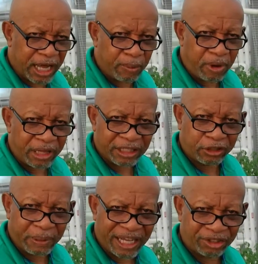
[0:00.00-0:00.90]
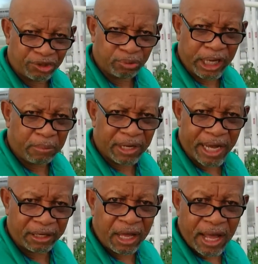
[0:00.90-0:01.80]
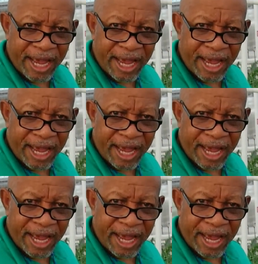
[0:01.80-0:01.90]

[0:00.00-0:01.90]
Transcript: I want this to be as streamlined